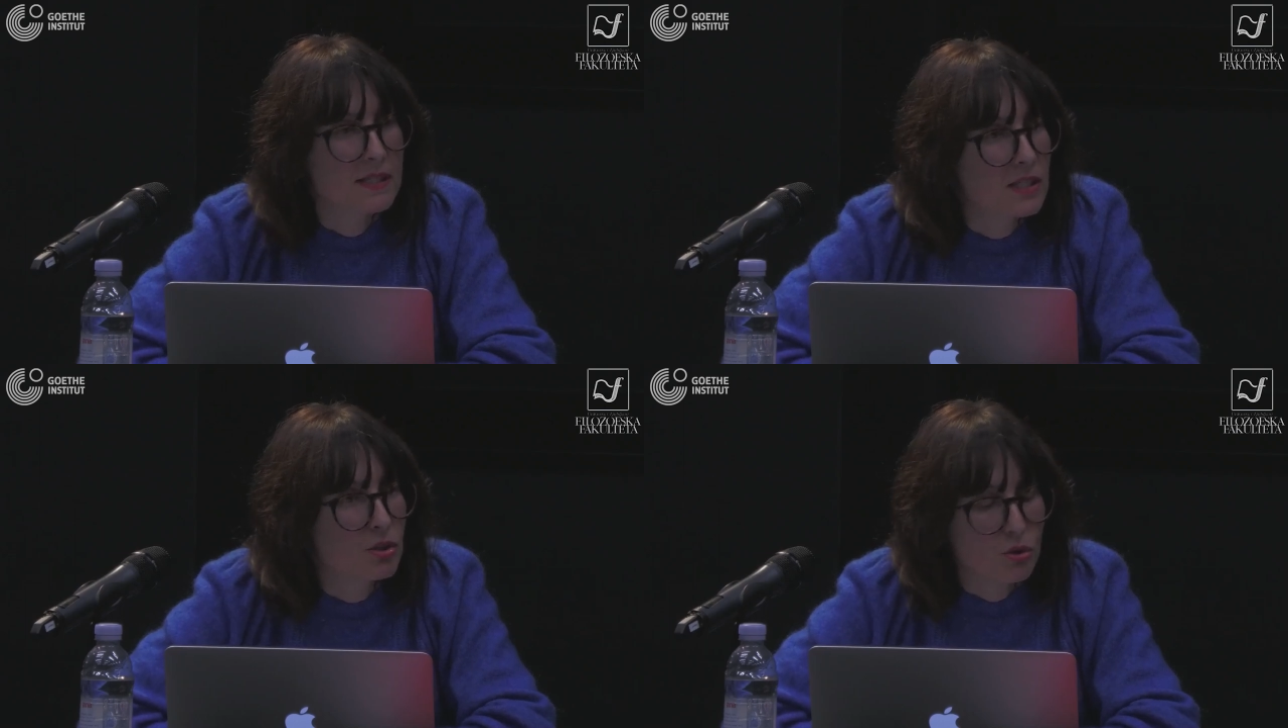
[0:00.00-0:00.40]

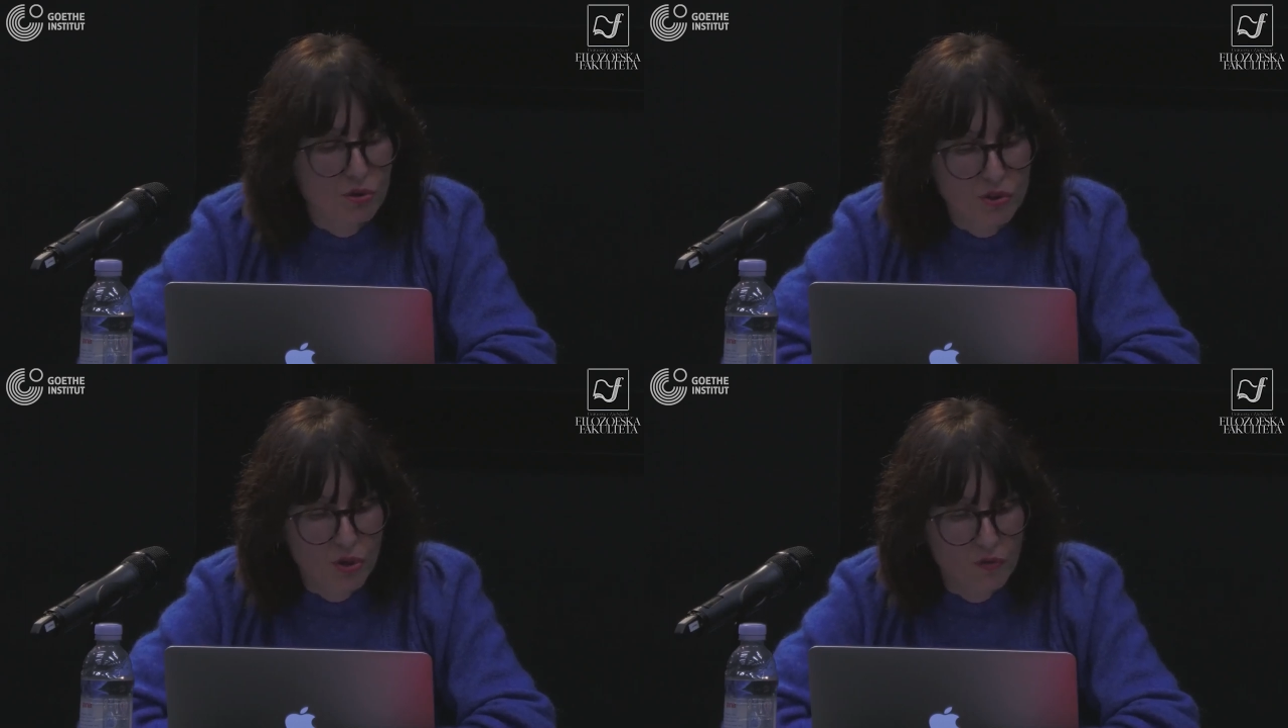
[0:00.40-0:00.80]

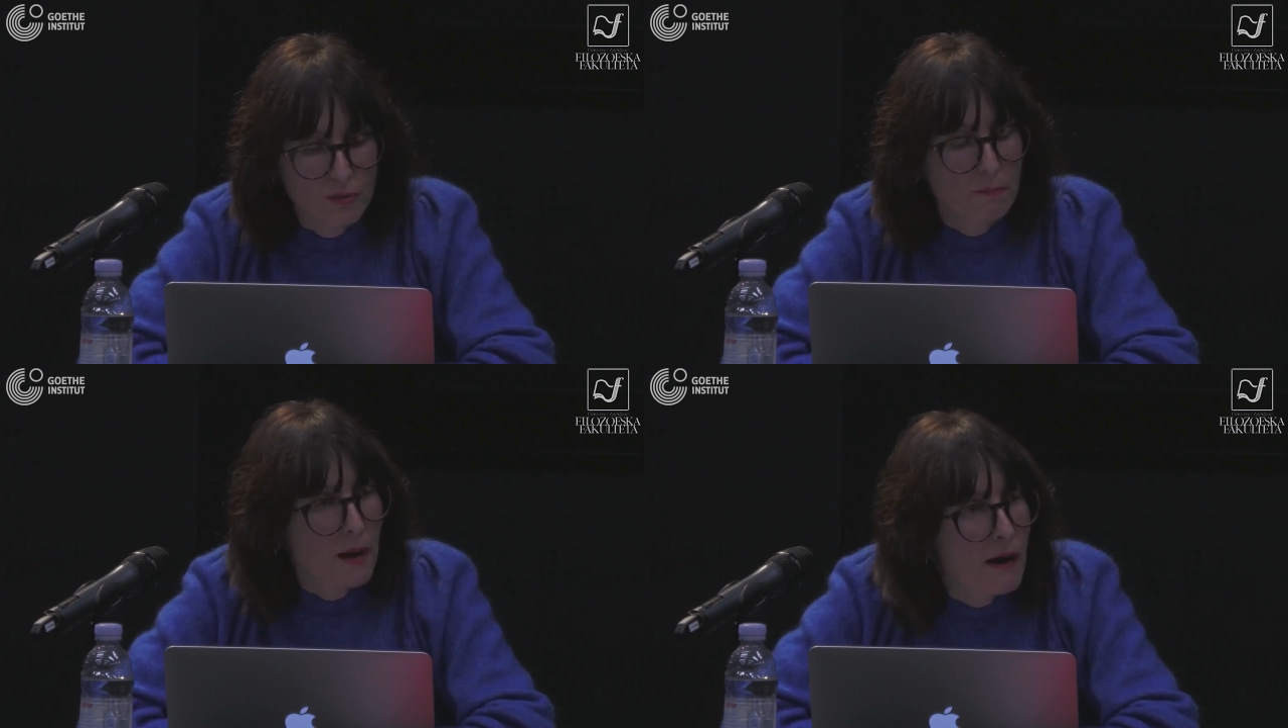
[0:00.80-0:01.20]
discourse of
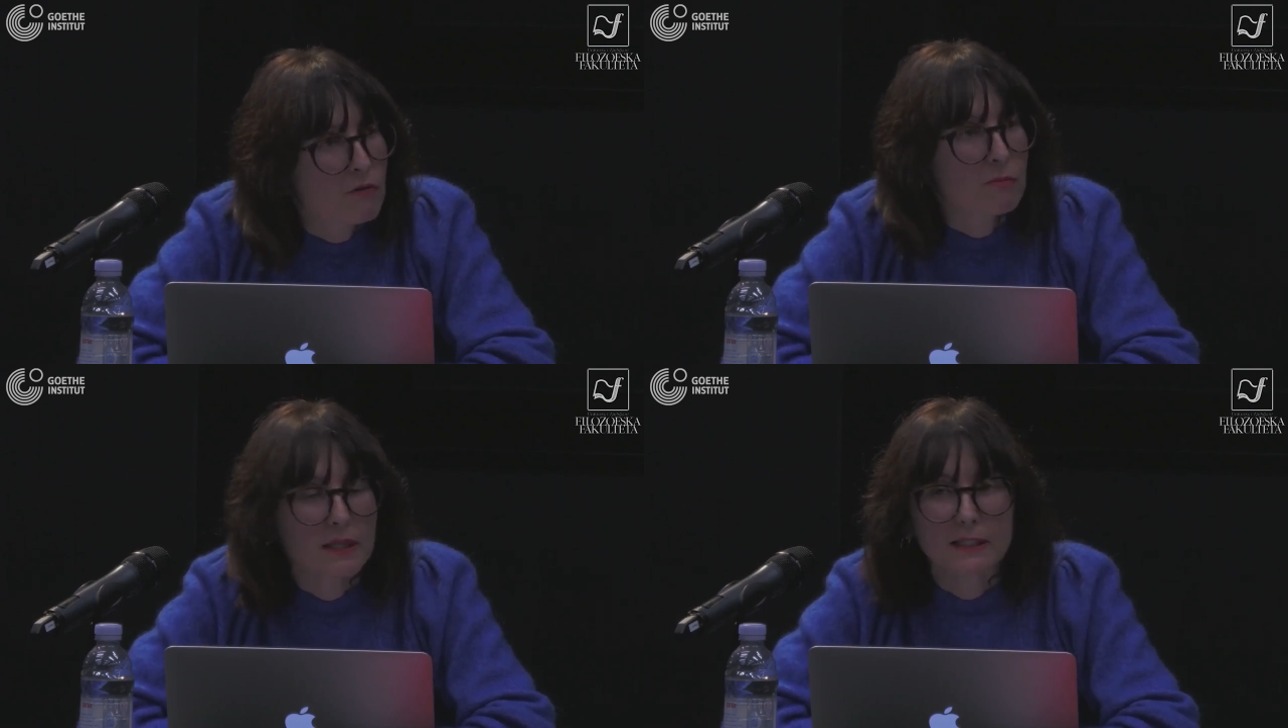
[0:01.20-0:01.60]

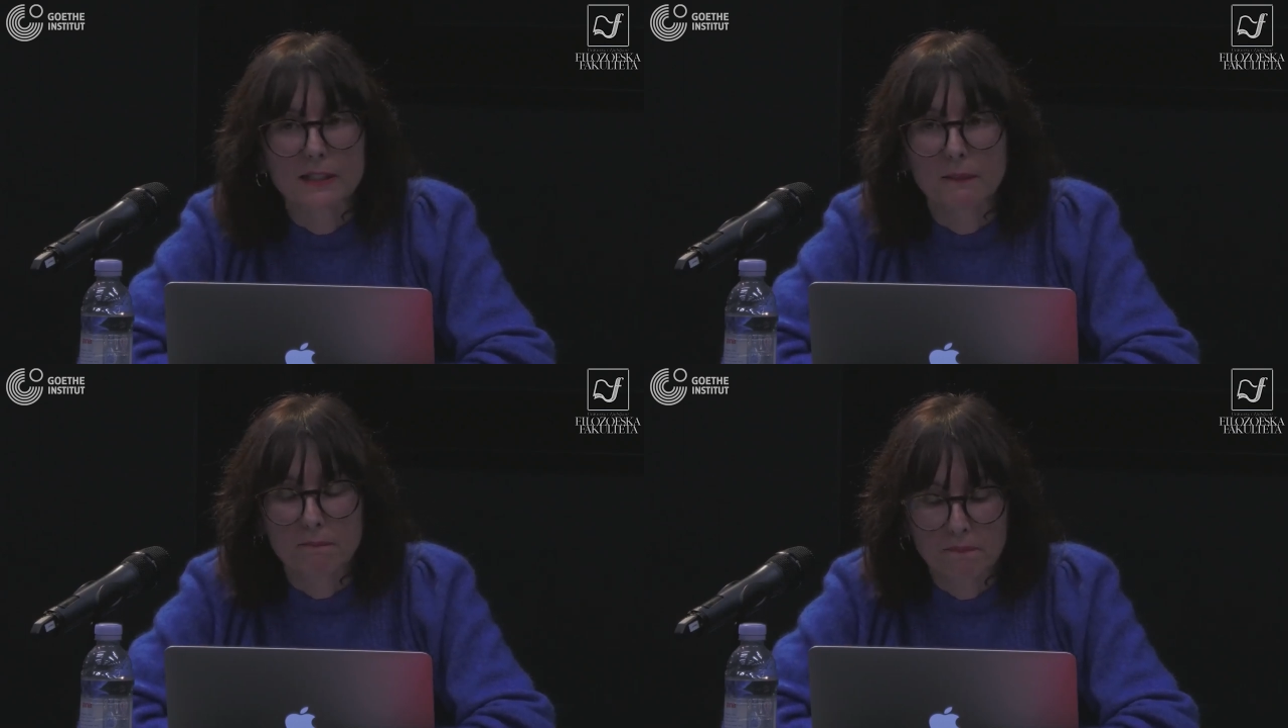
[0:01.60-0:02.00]

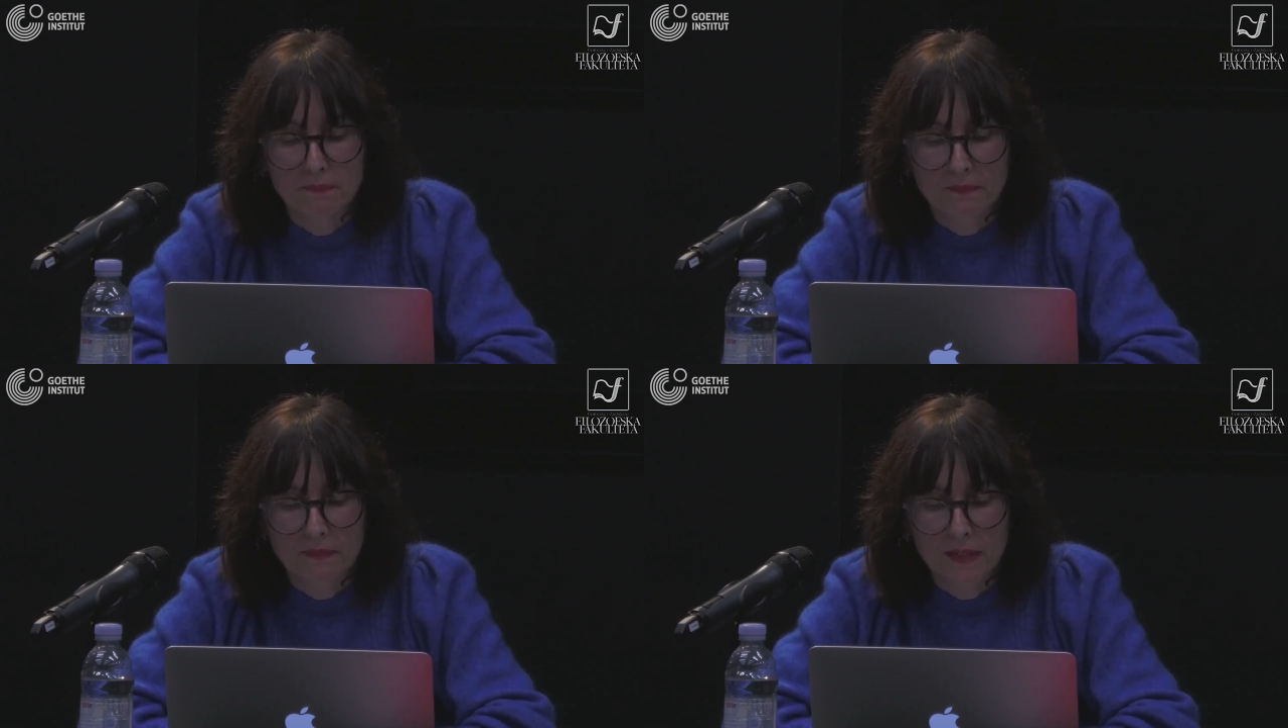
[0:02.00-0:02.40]
empowerment.
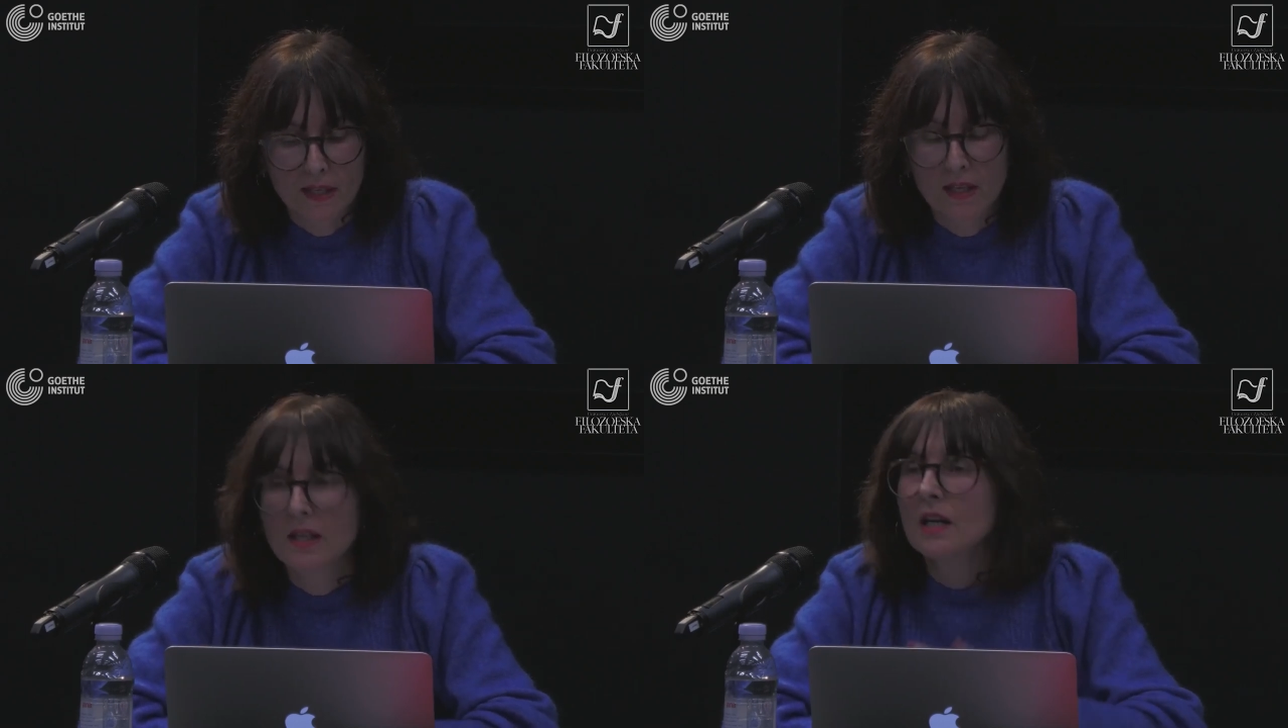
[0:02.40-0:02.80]

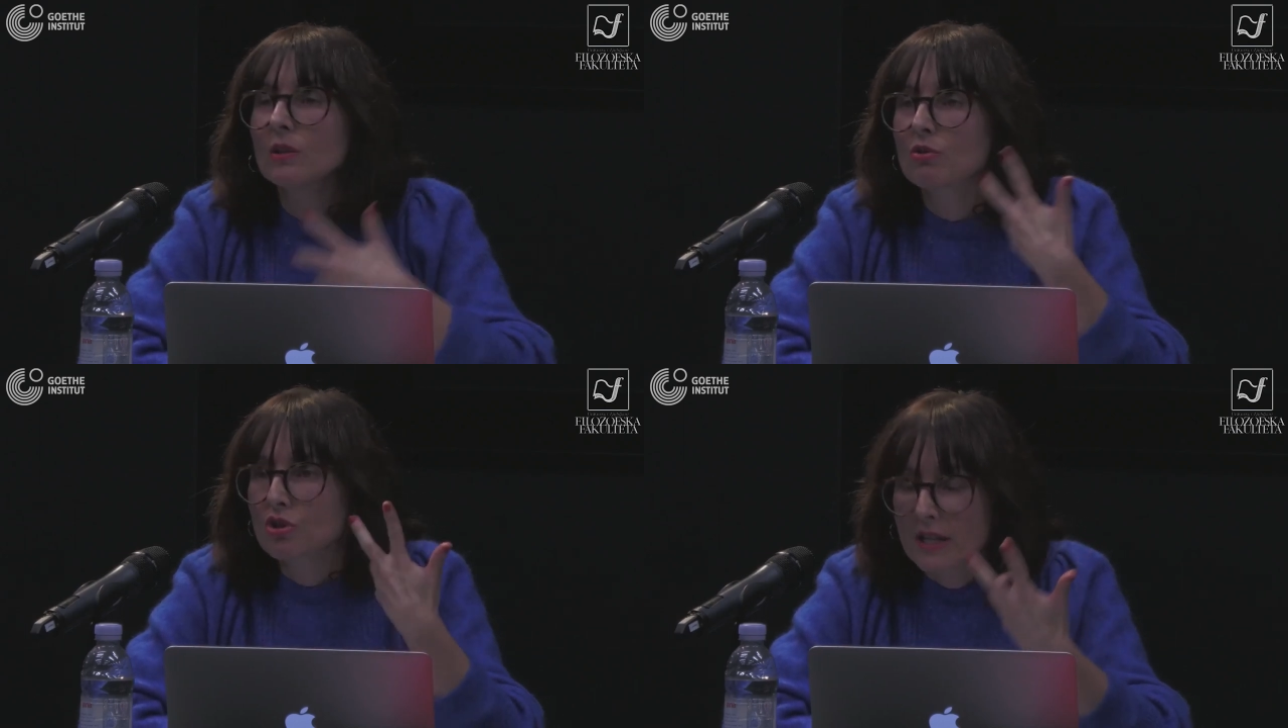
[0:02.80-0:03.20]

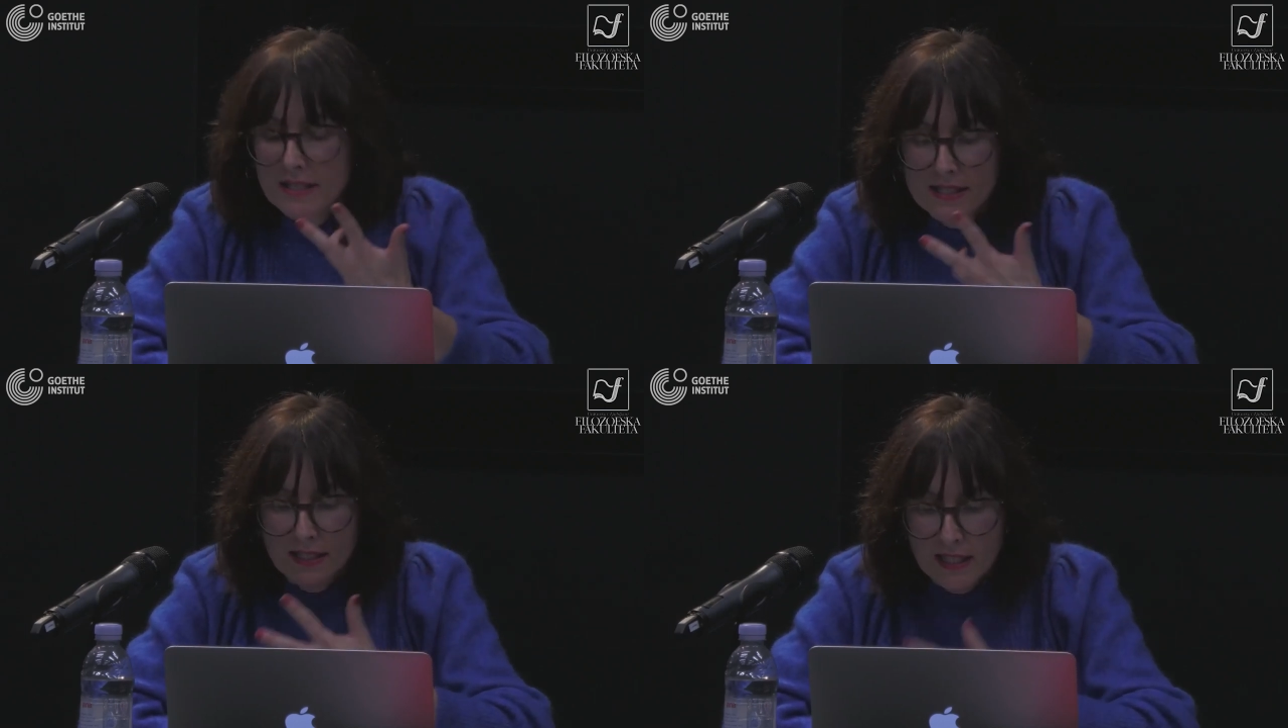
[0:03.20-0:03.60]
To
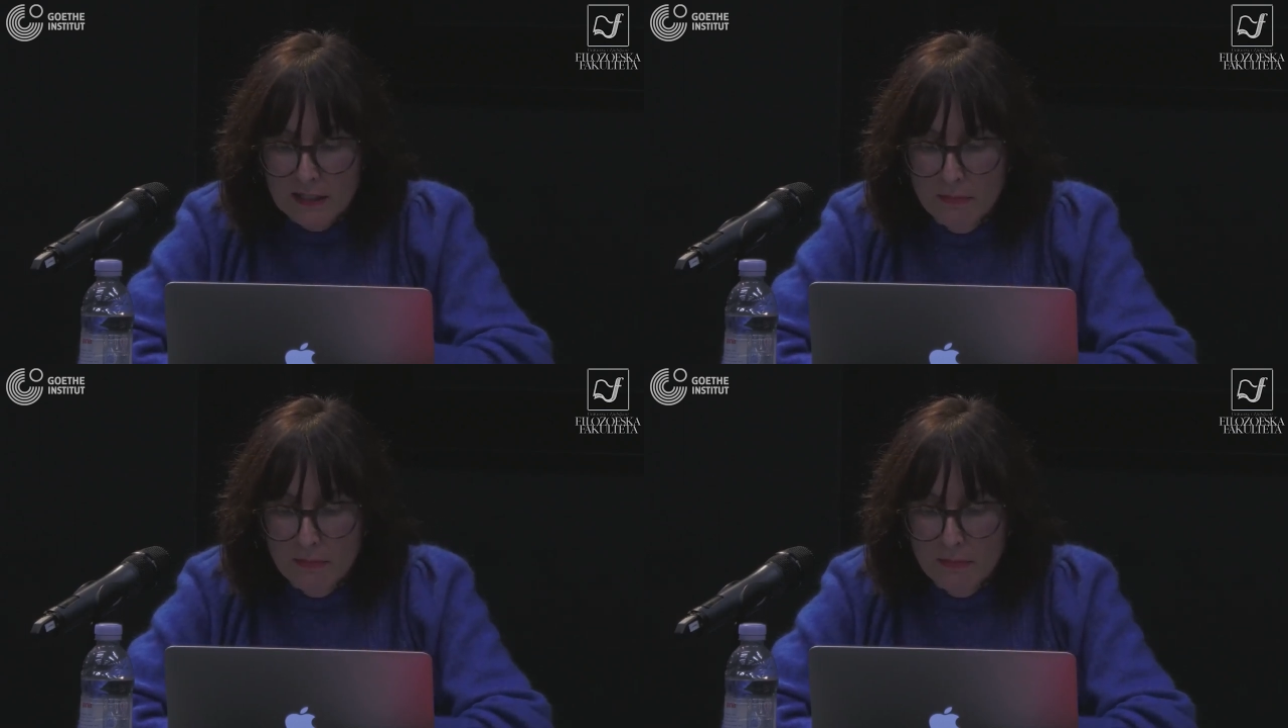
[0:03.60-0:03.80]
translate